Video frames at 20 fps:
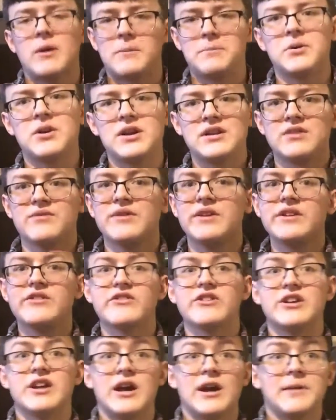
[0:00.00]
put it in the
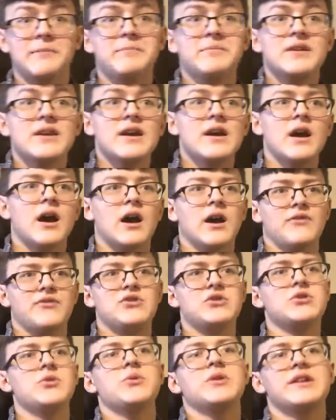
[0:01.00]
video or not.
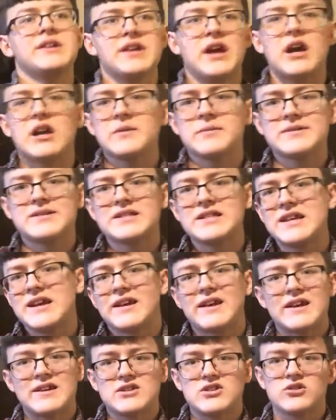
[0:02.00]
If you do it anonymously,
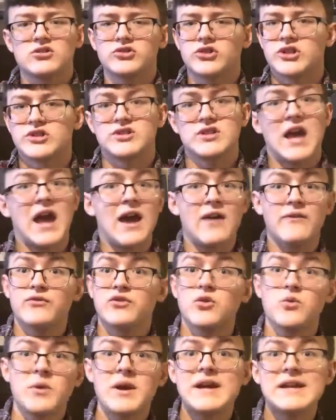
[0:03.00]
I guess you'll just have
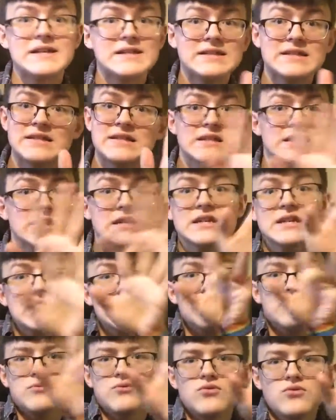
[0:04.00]
to wait and
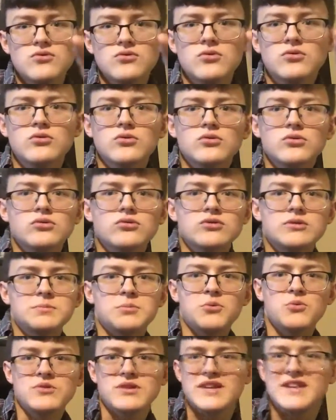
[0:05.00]
see. Woo,
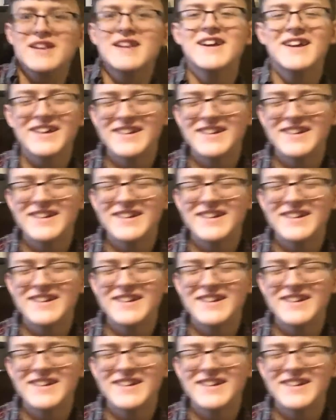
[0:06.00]
spooky.